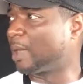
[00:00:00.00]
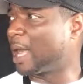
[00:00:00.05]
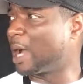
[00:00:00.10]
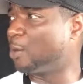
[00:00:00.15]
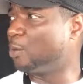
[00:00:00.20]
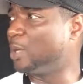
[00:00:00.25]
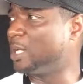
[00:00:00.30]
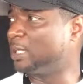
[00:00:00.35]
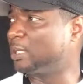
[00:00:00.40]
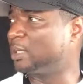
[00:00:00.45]
I
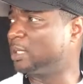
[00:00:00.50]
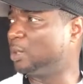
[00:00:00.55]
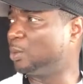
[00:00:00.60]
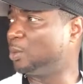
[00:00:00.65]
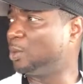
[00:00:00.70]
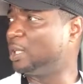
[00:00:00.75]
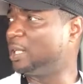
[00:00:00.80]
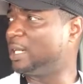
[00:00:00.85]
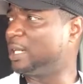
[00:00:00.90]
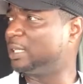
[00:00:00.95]
went
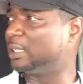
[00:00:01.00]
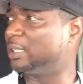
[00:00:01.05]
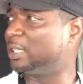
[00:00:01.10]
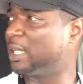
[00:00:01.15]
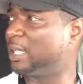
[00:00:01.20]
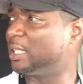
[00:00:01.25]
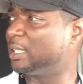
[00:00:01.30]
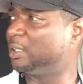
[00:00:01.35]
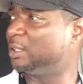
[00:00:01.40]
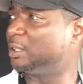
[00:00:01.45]
somewhere, I
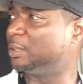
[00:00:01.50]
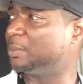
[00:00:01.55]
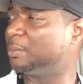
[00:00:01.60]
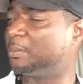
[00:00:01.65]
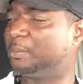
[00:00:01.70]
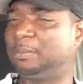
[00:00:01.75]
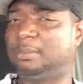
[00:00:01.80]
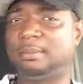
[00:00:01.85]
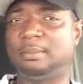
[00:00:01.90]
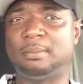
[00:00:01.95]
changed
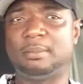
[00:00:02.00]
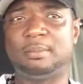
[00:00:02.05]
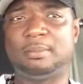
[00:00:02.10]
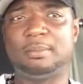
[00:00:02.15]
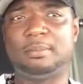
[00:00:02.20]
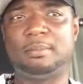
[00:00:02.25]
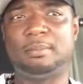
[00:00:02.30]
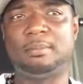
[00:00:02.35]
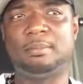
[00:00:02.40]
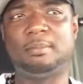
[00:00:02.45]

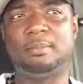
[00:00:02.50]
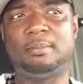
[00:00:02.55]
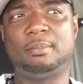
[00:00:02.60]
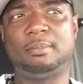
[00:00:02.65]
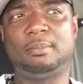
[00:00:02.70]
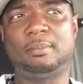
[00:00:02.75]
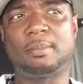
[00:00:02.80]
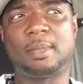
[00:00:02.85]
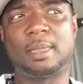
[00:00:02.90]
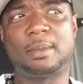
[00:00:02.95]

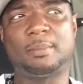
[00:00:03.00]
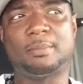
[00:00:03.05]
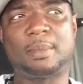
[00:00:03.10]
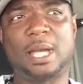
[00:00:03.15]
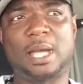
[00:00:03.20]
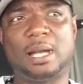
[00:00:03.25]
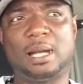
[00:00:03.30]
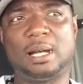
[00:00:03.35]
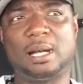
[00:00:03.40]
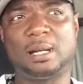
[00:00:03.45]

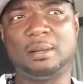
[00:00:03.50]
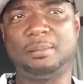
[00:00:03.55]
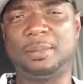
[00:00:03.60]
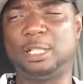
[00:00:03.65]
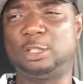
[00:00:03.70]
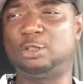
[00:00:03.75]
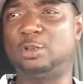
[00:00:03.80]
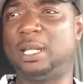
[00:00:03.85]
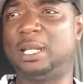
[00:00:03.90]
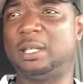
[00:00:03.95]
my
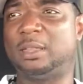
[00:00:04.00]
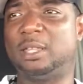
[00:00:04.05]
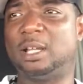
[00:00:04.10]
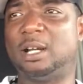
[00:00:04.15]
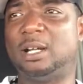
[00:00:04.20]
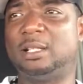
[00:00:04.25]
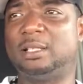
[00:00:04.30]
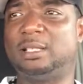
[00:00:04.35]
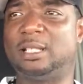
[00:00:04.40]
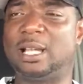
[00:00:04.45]
train of
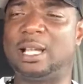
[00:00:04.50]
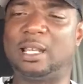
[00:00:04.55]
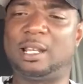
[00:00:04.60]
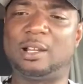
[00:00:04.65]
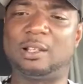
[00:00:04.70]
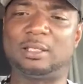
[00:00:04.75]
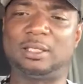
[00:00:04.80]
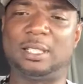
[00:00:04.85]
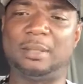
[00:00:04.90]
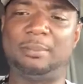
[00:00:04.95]
thought. I
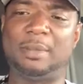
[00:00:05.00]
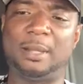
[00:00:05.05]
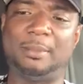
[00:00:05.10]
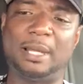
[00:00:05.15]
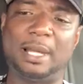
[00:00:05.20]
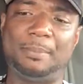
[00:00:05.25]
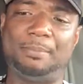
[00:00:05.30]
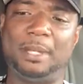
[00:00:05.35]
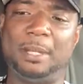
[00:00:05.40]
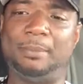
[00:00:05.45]
lost it. Maybe
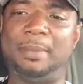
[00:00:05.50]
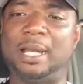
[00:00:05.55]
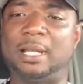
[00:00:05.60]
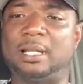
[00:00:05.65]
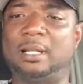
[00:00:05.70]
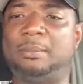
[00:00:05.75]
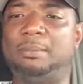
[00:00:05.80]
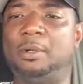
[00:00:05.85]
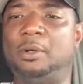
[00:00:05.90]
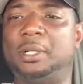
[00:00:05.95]
I'll pick
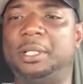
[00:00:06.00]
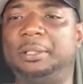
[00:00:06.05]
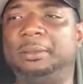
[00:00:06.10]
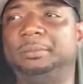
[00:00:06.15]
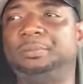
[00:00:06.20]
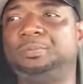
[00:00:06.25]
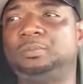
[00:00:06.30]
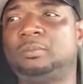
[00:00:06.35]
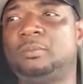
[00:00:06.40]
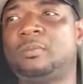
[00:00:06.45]
back up on it.
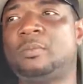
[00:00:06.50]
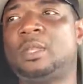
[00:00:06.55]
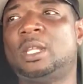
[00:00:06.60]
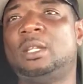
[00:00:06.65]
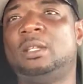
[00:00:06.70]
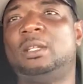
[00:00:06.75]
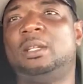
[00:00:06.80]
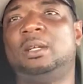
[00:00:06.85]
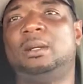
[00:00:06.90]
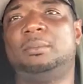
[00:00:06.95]

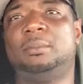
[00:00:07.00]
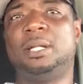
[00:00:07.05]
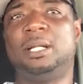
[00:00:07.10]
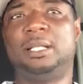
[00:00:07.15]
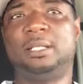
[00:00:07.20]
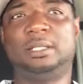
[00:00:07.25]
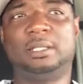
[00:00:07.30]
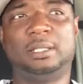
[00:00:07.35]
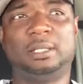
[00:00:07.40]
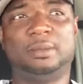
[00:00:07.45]

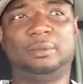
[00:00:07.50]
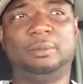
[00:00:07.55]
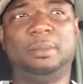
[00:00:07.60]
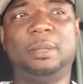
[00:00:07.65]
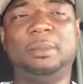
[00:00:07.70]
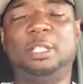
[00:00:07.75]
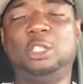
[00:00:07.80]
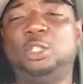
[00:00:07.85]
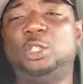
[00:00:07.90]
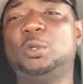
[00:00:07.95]
But
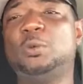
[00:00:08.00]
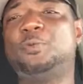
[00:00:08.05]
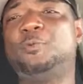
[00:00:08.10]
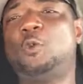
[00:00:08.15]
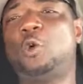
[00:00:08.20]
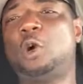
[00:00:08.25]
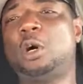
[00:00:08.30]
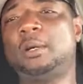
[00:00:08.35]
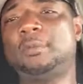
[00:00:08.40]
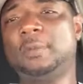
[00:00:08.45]
remember, June
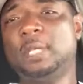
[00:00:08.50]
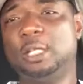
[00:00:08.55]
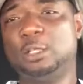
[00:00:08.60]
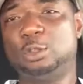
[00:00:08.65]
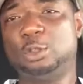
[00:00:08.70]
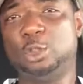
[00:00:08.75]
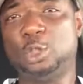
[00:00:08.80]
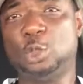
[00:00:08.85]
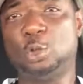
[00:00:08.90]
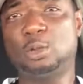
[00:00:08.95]
4th,
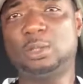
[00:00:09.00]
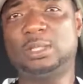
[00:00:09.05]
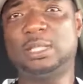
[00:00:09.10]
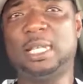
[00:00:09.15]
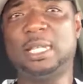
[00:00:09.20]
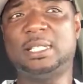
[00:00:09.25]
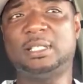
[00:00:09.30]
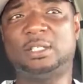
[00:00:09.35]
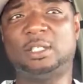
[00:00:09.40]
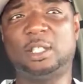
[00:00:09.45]
June
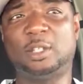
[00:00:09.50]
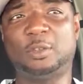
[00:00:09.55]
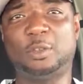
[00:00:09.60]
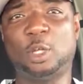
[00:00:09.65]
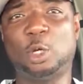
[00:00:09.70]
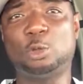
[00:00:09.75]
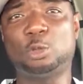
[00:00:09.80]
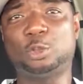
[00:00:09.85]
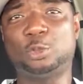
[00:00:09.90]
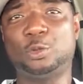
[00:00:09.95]
6th,
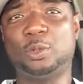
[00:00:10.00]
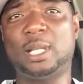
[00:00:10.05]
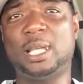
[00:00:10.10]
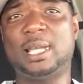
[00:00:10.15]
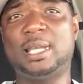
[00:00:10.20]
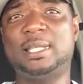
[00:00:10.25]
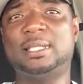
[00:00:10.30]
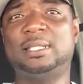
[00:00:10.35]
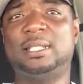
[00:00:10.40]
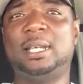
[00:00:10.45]
those 3
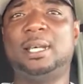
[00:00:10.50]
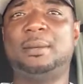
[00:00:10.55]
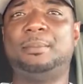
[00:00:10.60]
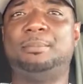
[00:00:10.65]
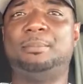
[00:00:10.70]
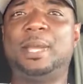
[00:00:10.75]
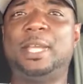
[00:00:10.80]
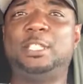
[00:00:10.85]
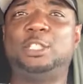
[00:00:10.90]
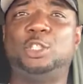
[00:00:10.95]
days,
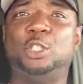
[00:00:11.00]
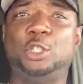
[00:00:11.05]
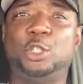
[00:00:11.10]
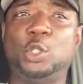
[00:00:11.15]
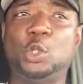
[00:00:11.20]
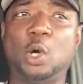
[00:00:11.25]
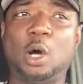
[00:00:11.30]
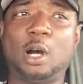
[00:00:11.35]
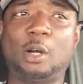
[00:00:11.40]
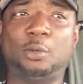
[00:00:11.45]
make sure
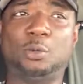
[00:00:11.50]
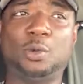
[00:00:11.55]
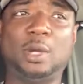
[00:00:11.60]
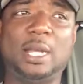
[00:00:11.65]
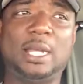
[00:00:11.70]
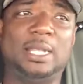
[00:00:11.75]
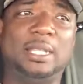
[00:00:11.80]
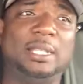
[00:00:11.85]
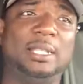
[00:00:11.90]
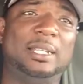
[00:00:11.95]
you are
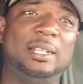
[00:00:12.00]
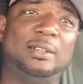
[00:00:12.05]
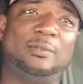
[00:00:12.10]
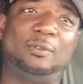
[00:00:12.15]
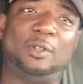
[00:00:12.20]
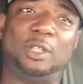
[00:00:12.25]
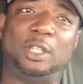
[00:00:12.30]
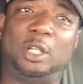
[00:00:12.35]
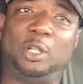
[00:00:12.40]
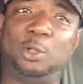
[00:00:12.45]
ready.
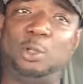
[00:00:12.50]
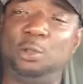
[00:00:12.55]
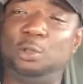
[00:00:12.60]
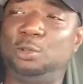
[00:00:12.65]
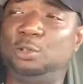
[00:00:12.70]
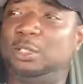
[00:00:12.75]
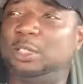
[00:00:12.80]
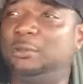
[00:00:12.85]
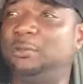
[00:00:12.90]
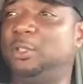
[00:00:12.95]
For
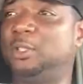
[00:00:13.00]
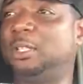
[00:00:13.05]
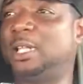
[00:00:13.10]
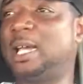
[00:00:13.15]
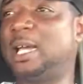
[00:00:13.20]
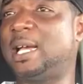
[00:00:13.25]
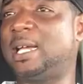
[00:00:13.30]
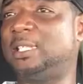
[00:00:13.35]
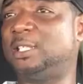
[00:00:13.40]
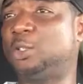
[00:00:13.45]
those of you
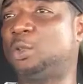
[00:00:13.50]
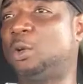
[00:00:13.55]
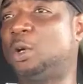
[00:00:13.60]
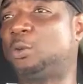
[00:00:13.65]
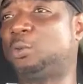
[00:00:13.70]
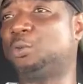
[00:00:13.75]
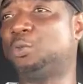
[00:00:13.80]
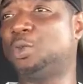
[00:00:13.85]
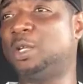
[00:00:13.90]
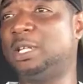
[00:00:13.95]
guys who
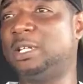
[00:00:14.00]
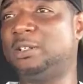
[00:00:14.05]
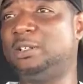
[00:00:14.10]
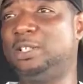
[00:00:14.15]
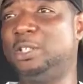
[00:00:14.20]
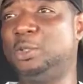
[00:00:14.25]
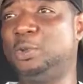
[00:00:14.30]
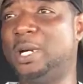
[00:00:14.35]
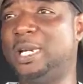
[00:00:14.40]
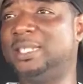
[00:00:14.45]
are real
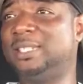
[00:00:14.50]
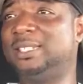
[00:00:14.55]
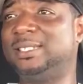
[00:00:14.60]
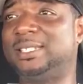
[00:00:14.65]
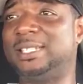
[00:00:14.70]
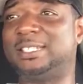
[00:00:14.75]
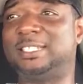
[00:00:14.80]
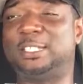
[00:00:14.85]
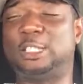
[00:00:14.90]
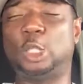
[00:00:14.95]
new and you're
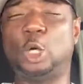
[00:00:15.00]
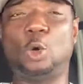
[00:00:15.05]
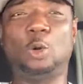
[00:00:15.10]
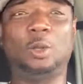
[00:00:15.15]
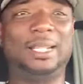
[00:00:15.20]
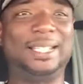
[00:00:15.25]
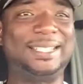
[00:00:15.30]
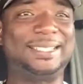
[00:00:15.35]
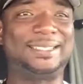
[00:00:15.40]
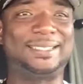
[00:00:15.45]
just
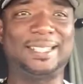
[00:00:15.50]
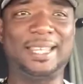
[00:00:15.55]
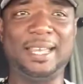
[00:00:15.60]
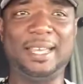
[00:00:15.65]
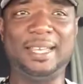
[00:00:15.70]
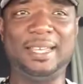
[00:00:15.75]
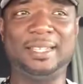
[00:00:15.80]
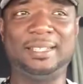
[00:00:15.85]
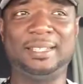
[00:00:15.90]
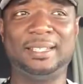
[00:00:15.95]
totally
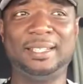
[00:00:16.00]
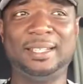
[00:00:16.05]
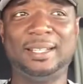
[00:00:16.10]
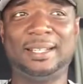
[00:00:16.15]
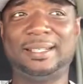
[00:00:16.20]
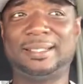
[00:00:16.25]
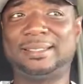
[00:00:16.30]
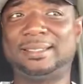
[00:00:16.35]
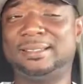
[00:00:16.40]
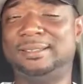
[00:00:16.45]
scared,
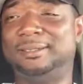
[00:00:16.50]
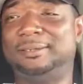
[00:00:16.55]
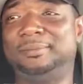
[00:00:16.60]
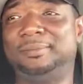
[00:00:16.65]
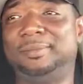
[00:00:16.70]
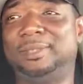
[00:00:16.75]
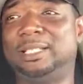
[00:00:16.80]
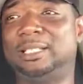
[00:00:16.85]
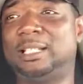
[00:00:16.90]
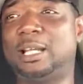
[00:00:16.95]

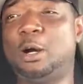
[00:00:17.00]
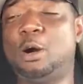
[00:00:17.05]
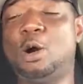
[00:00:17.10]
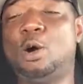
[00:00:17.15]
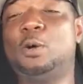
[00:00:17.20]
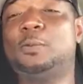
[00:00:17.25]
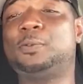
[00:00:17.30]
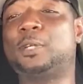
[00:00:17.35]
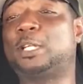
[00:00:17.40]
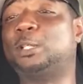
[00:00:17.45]
go
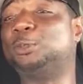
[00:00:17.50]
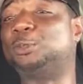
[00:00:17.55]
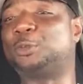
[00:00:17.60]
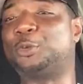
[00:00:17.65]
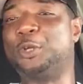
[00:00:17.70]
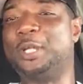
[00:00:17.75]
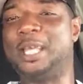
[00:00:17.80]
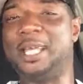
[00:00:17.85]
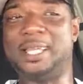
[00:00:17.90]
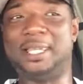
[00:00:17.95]
home for those
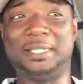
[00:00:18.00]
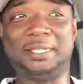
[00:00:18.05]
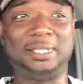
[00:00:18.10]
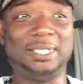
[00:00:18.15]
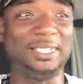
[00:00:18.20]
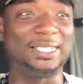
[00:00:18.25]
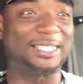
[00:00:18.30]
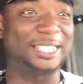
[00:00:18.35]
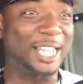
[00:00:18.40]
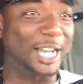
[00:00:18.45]
3
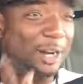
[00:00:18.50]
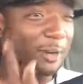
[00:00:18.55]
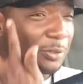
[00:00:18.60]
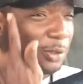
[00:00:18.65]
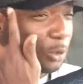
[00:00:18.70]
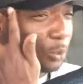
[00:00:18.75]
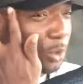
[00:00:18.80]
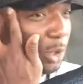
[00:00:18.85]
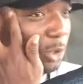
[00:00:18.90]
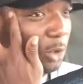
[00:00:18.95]
days. Stay off
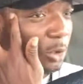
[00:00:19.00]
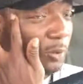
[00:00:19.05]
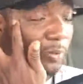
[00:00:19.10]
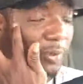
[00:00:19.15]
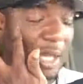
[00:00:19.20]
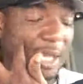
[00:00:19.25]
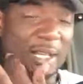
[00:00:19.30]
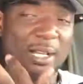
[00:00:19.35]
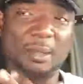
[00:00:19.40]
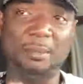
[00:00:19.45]
the road.
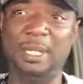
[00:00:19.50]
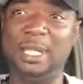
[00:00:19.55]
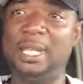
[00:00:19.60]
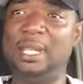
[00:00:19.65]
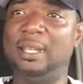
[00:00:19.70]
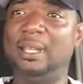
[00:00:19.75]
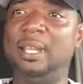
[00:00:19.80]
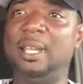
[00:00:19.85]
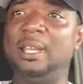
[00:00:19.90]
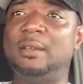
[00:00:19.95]
They're going to be
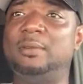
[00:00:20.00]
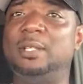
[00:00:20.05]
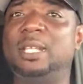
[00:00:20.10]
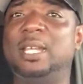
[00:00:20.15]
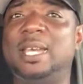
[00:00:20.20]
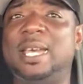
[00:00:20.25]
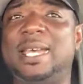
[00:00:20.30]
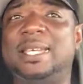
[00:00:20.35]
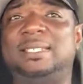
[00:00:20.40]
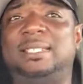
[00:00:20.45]
hitting heavy.
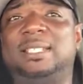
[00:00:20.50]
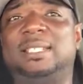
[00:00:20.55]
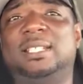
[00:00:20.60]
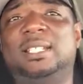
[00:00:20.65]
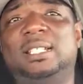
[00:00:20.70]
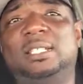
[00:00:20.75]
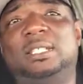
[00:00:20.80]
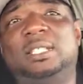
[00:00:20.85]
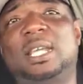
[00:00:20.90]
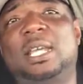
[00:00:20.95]
It's a
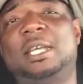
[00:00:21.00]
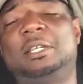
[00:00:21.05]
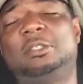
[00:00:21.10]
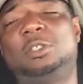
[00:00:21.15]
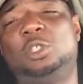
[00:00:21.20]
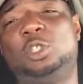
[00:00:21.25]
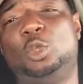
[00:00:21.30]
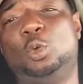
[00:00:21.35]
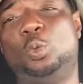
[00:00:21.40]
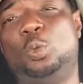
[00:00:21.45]
good
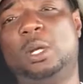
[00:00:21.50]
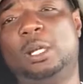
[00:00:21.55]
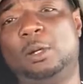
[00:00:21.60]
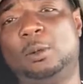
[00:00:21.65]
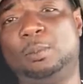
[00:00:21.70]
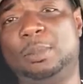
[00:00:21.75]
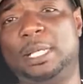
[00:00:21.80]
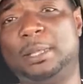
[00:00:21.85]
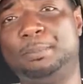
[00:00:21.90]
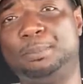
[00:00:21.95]
chance you
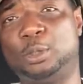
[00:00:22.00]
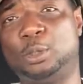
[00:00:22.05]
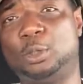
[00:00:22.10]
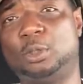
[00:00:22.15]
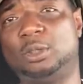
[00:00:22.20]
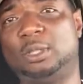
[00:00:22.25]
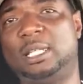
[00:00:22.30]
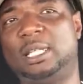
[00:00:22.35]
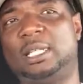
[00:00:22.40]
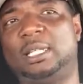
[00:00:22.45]
will be
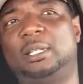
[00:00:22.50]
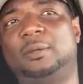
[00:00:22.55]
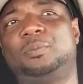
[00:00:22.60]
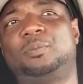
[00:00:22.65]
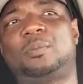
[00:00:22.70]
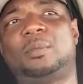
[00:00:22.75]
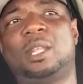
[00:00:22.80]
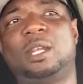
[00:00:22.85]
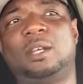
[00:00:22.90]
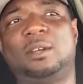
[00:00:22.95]
pulled in
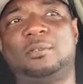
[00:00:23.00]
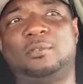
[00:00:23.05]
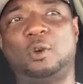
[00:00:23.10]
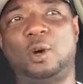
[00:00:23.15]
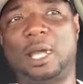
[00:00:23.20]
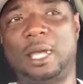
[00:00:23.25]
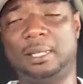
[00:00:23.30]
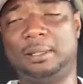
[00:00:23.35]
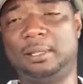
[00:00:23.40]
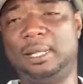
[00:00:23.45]

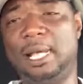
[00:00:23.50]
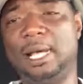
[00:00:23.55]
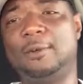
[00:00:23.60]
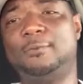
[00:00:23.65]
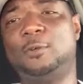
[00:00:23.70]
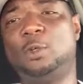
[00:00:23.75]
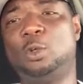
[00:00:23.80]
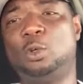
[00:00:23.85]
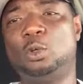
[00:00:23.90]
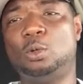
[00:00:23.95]
for a
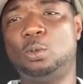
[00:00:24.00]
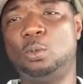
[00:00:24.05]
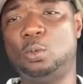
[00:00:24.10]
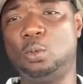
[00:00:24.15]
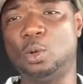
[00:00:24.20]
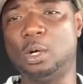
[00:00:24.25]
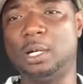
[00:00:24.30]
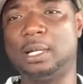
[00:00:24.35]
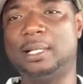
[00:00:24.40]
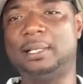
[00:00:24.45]
level
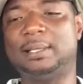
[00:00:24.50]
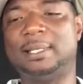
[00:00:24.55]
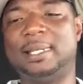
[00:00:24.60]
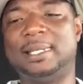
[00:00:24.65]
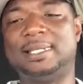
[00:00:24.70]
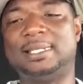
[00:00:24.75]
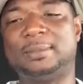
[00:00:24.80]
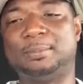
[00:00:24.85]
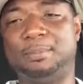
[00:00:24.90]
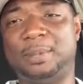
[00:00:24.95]
1
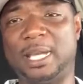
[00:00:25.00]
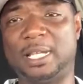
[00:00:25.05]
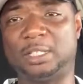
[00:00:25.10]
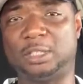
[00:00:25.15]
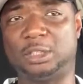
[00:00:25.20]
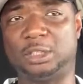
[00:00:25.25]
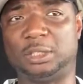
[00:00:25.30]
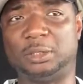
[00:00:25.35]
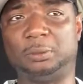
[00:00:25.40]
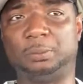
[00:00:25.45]

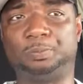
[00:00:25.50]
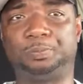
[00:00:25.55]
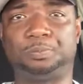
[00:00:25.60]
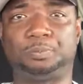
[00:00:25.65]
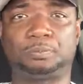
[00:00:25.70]
inspection.